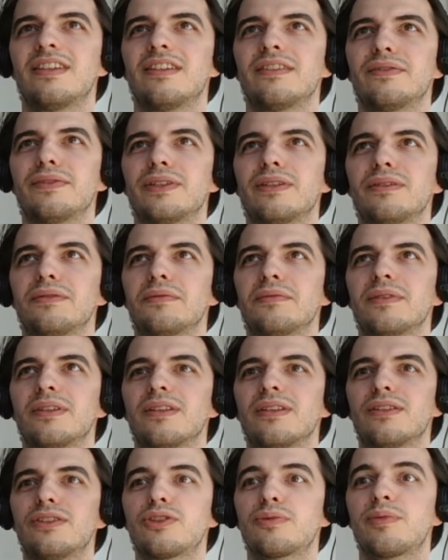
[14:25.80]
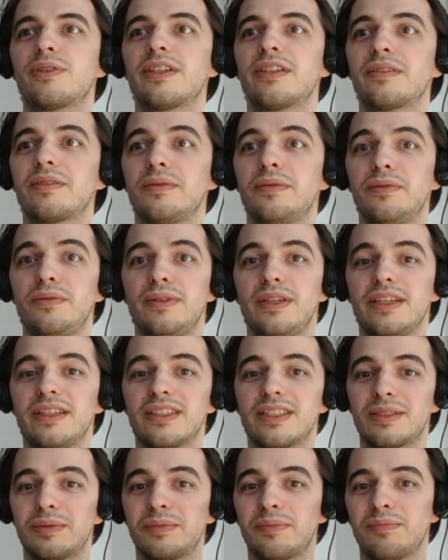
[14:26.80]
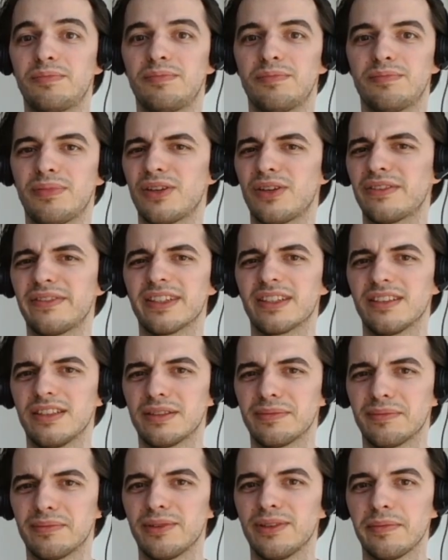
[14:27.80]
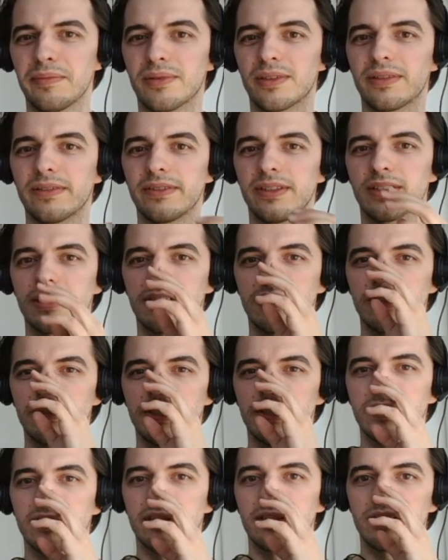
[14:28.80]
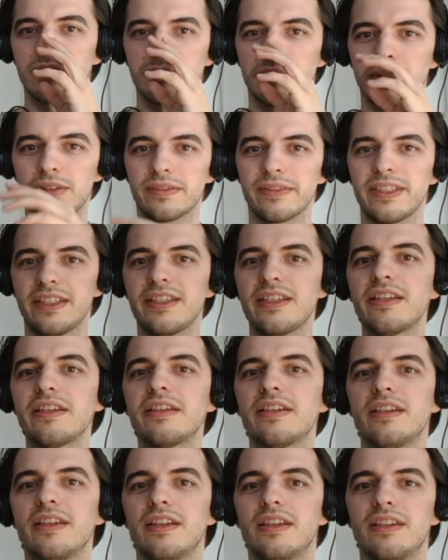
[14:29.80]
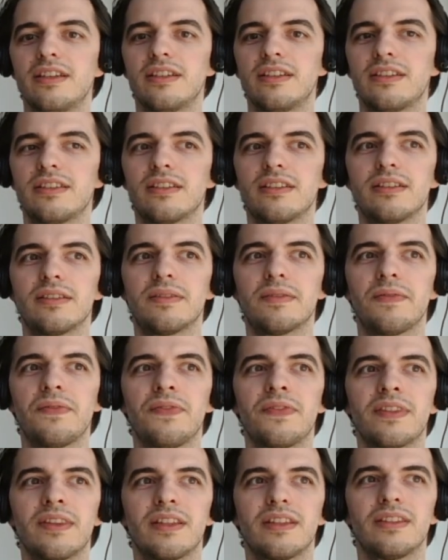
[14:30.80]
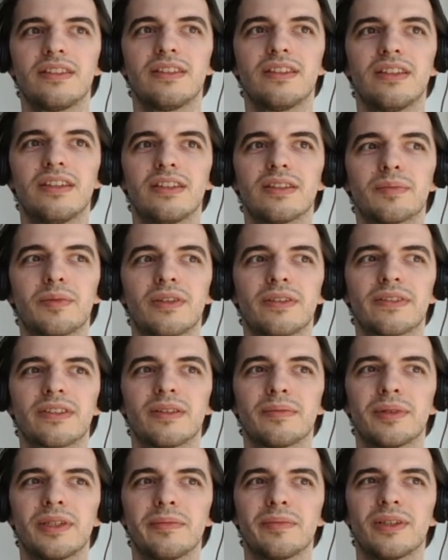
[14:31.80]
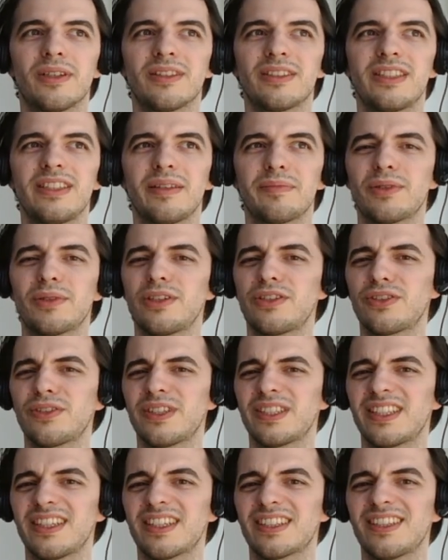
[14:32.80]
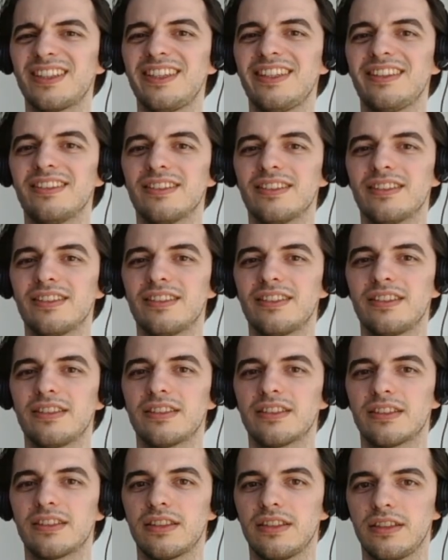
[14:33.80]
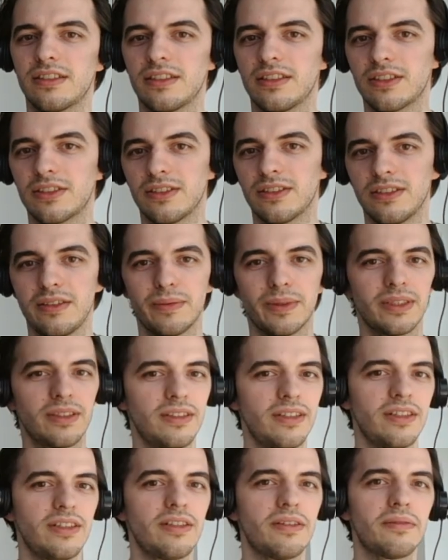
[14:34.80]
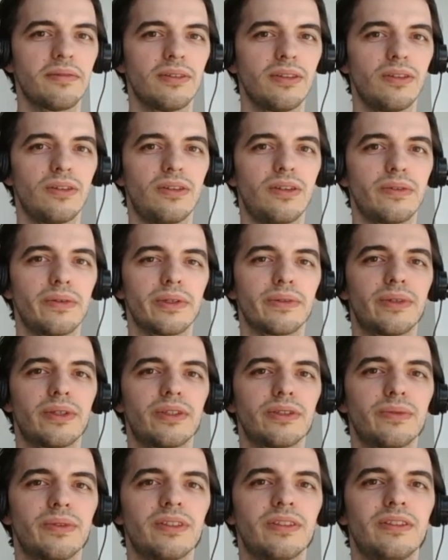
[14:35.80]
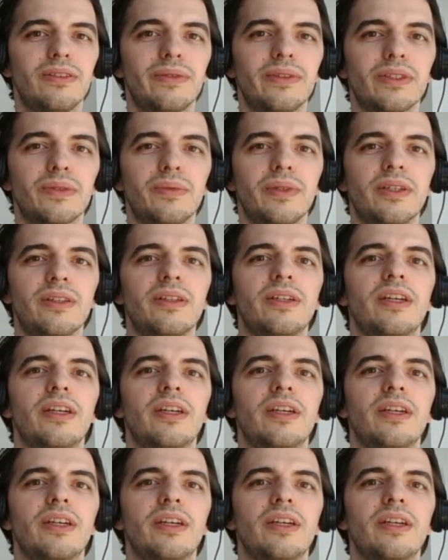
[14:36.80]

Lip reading: a lunch break. It's really part of the contract, and it's part of the uh, and it's part of company policy. I'm pretty sure it's actually what the law requires one to do as well.